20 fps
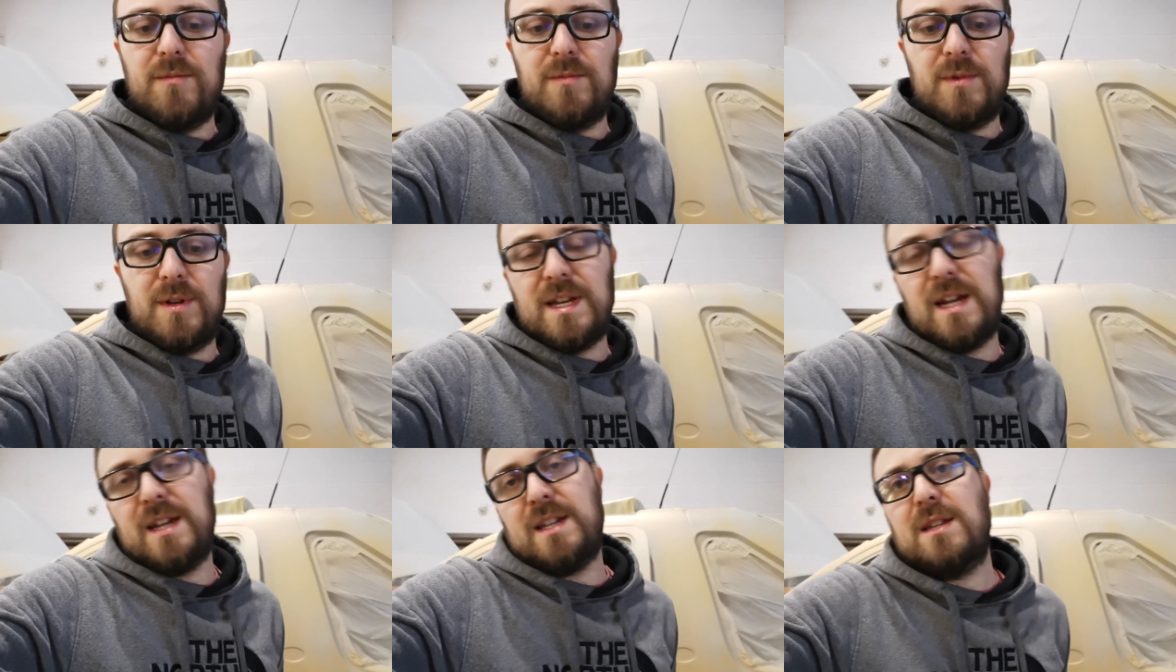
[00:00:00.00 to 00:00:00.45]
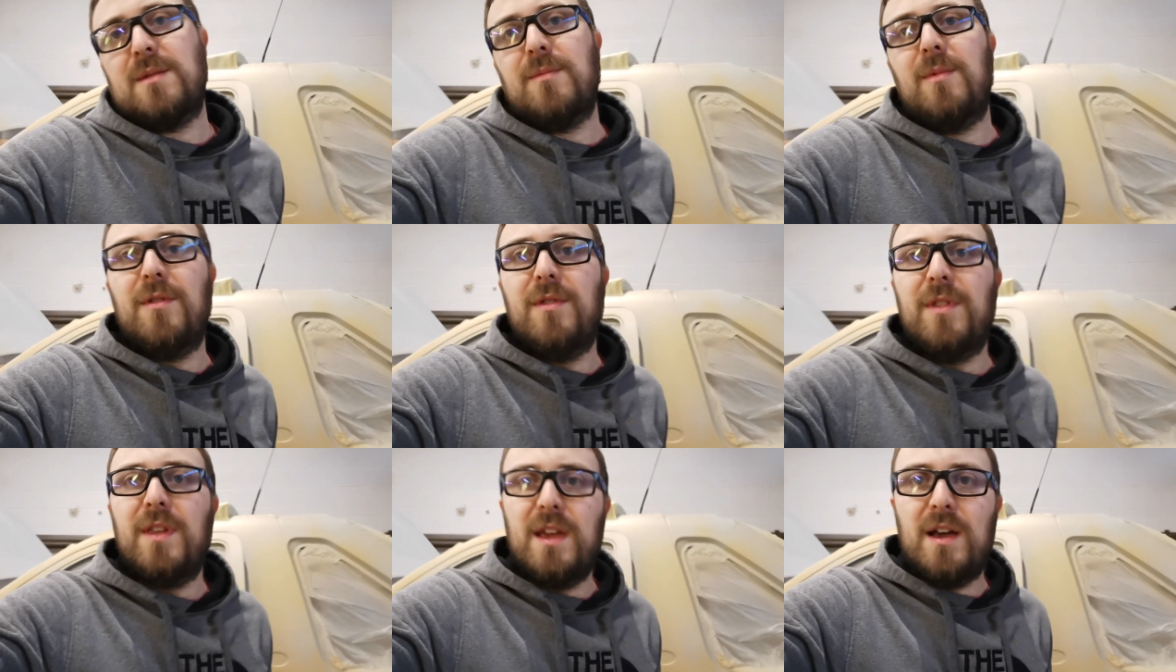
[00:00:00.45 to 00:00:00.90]
I'm going to test them
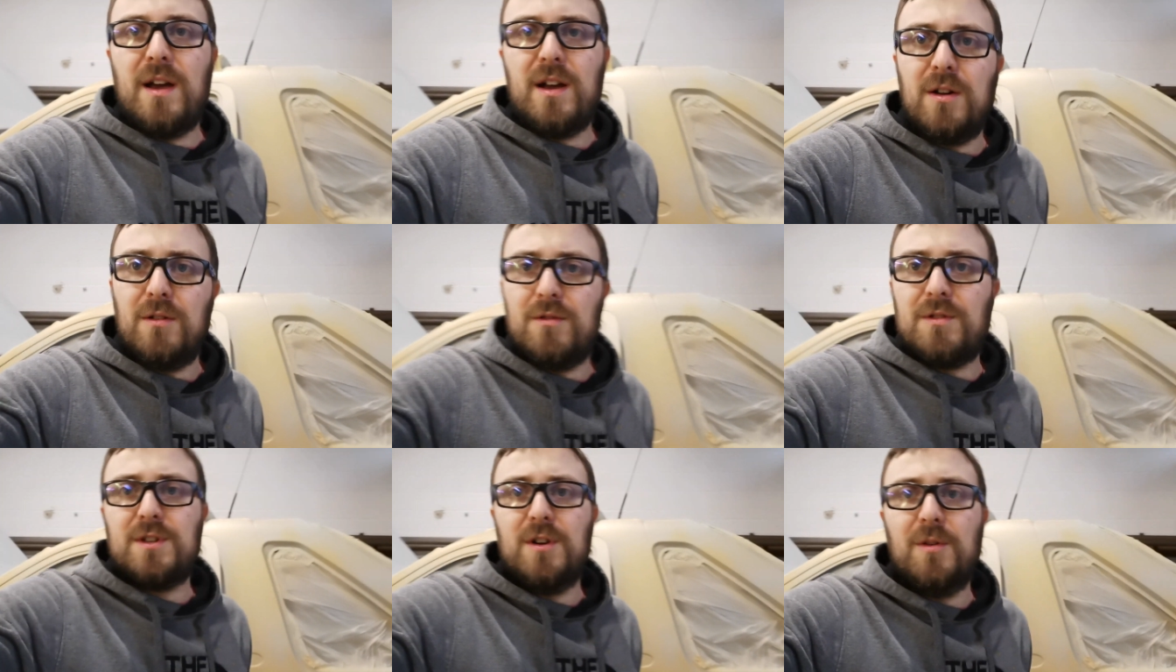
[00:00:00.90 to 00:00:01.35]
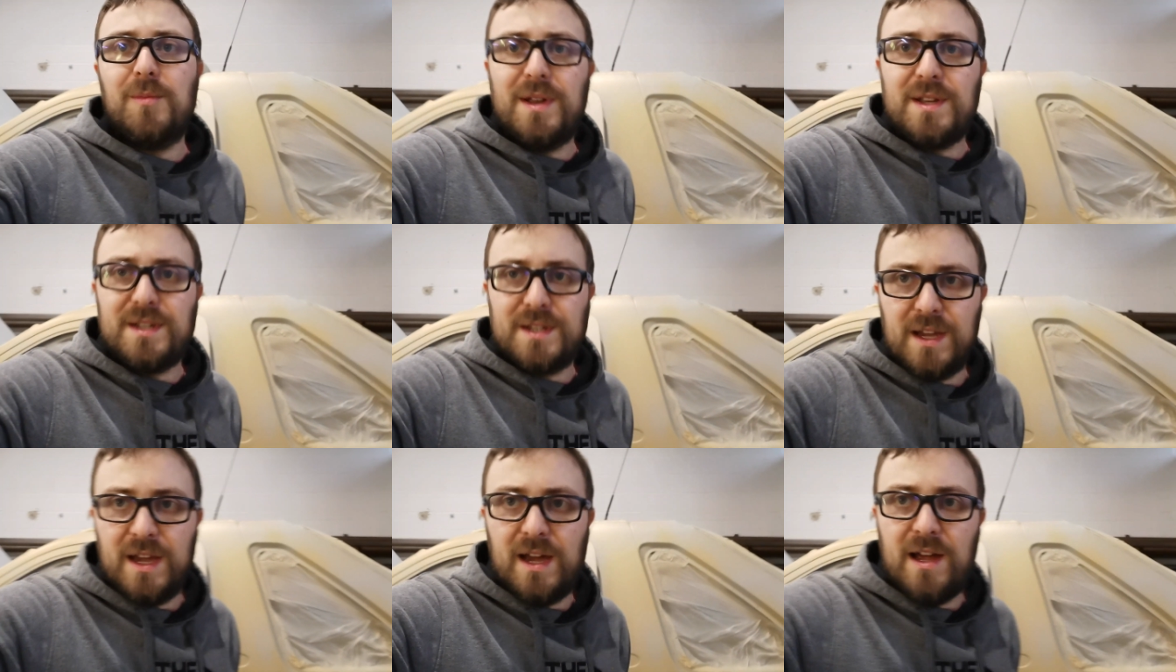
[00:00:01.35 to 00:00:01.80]
on the console
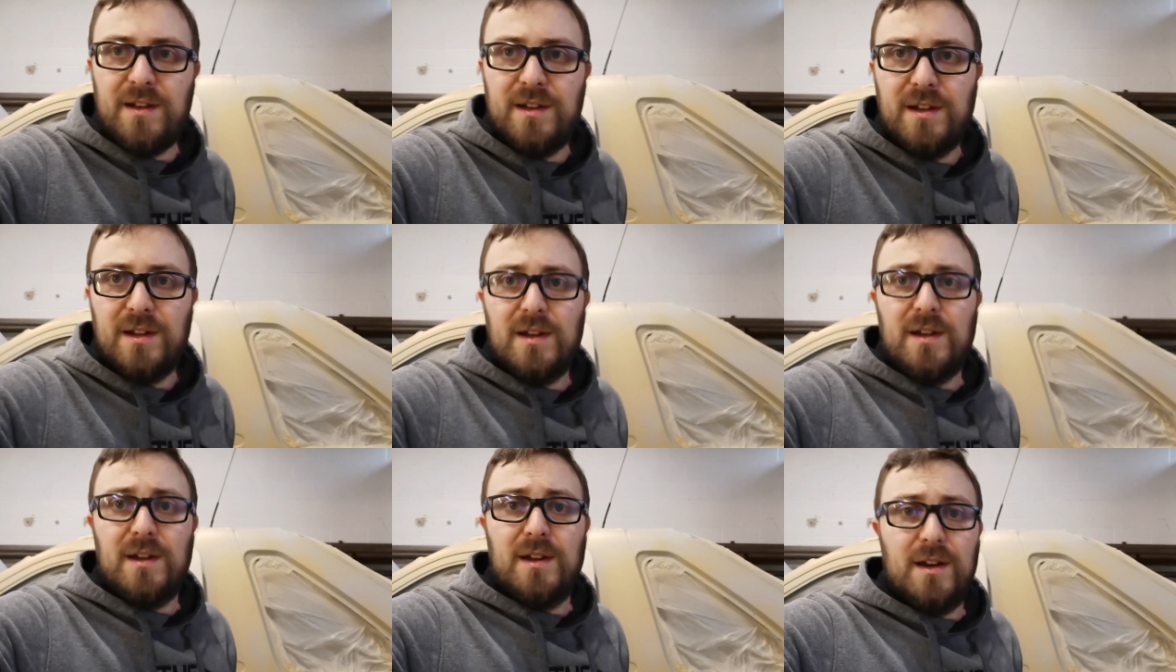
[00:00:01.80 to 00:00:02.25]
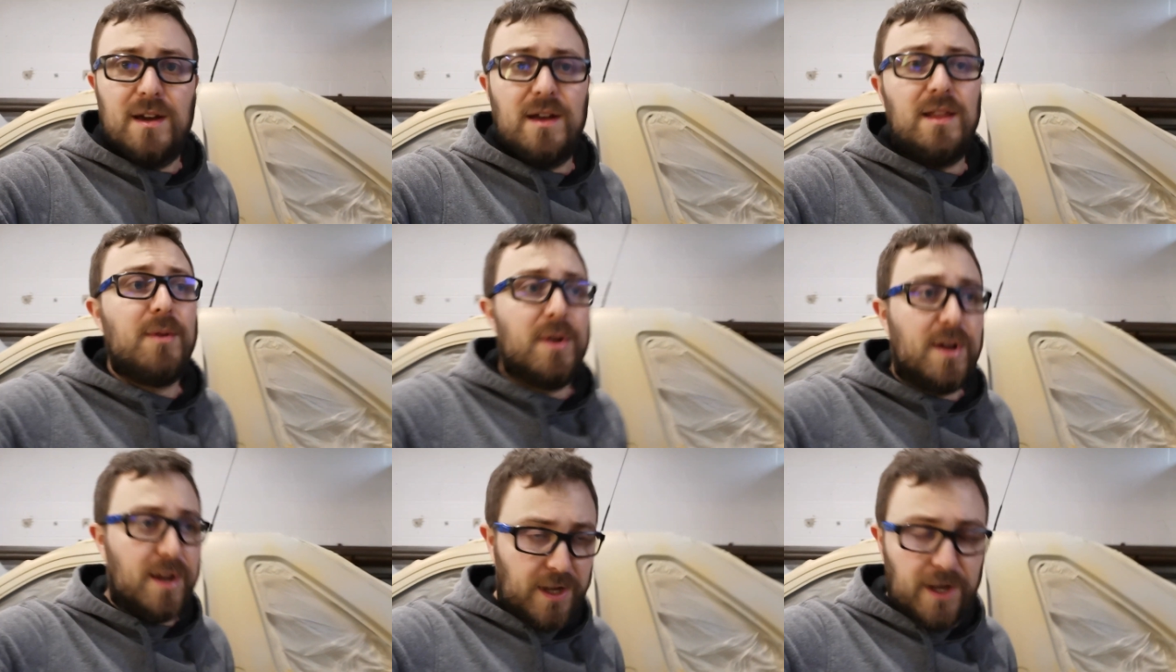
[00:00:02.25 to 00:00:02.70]
bits again, and
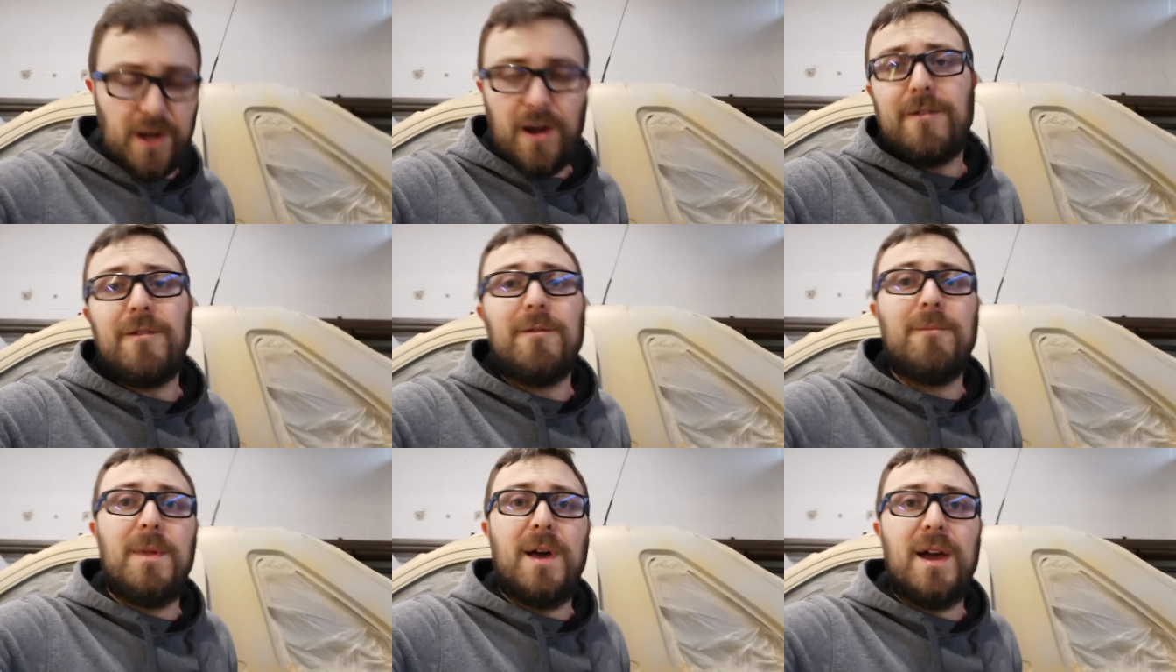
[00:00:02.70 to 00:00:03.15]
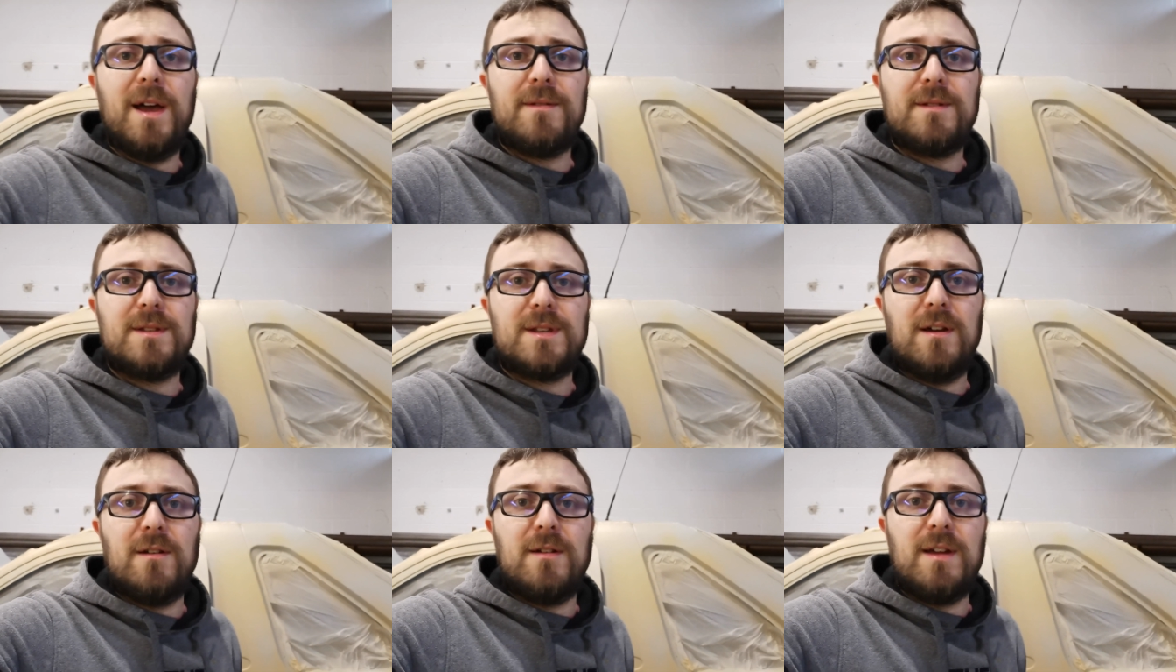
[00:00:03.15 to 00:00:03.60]
then we're going to go from there.
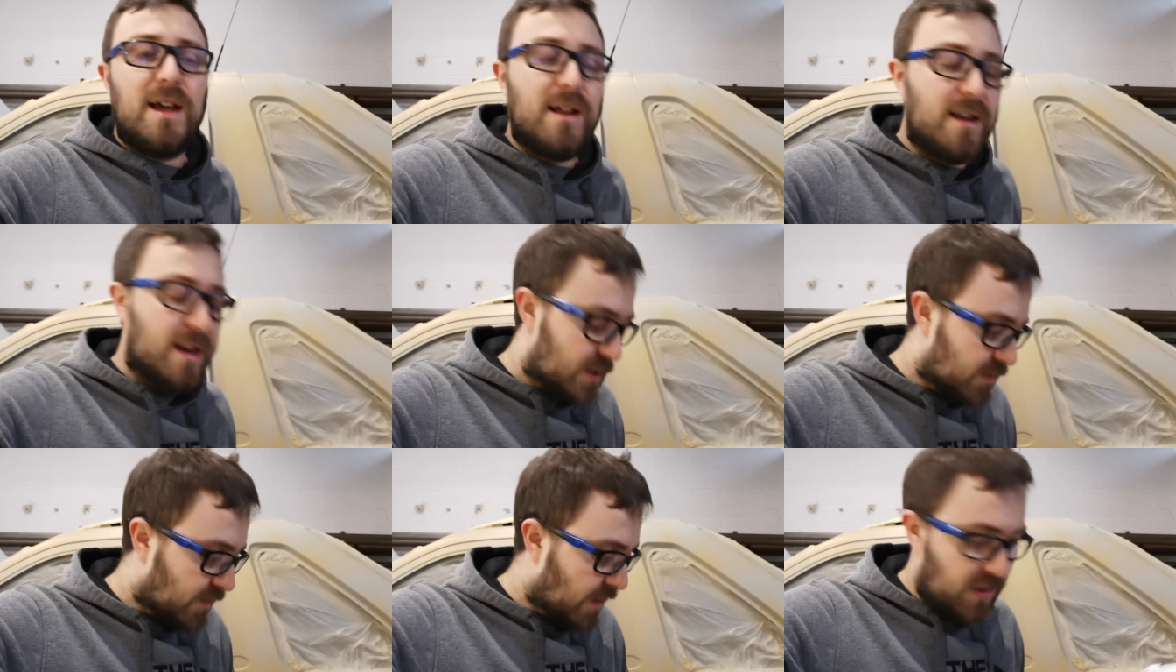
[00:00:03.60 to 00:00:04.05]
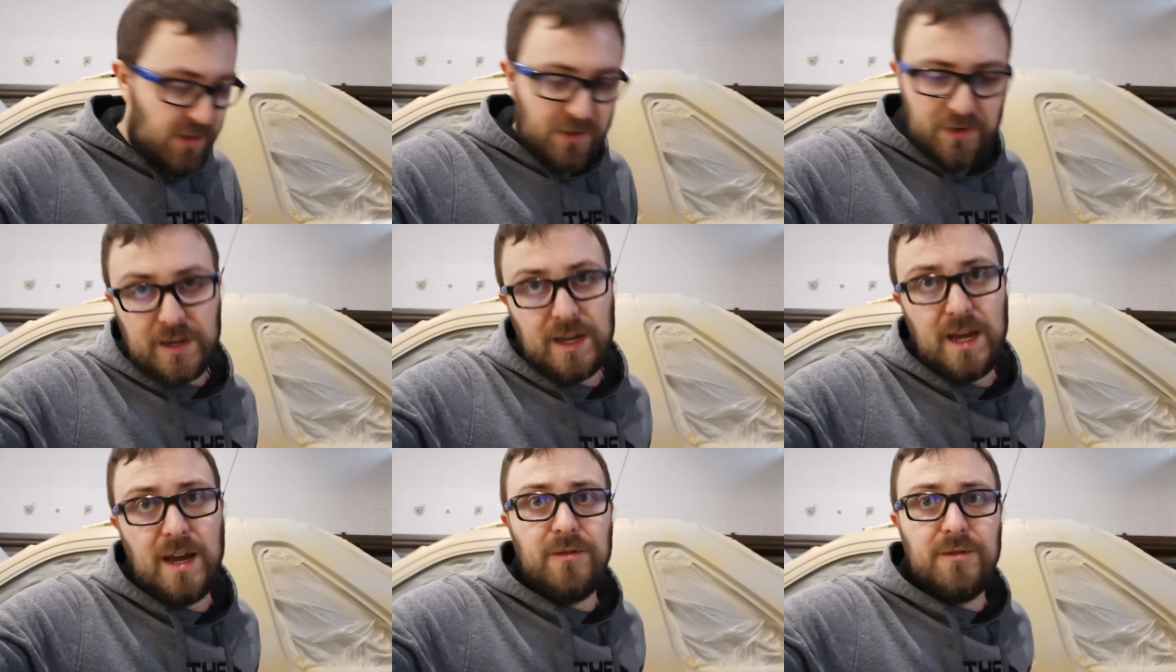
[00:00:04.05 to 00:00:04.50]
So yeah, let's crack on
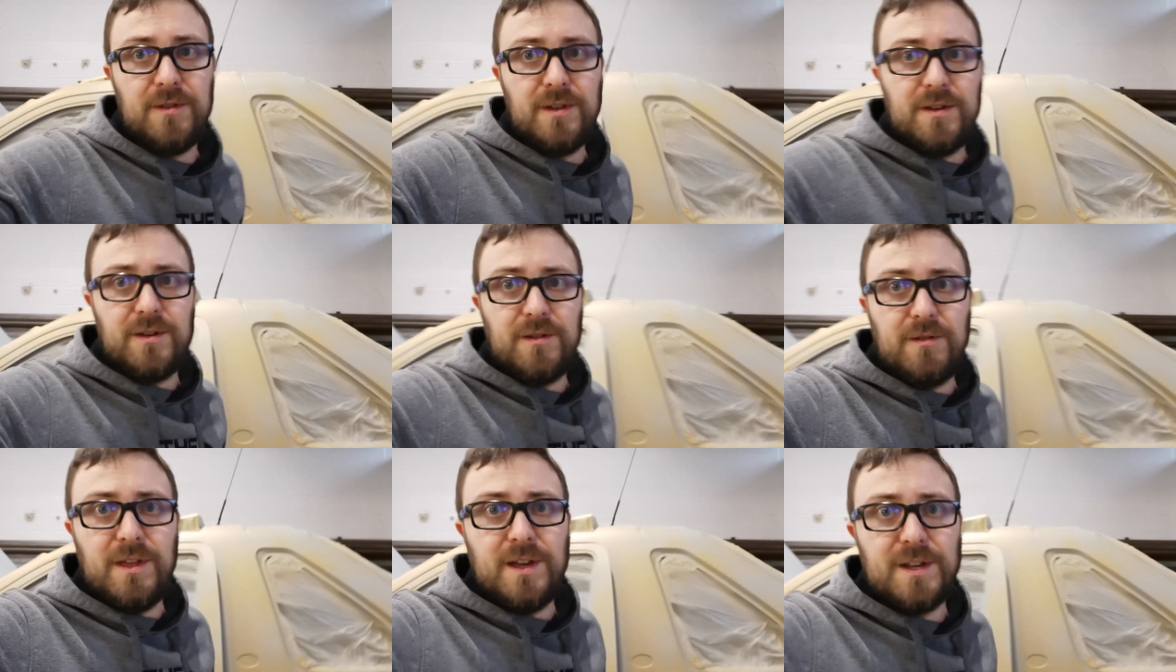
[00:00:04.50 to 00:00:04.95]
and get on and do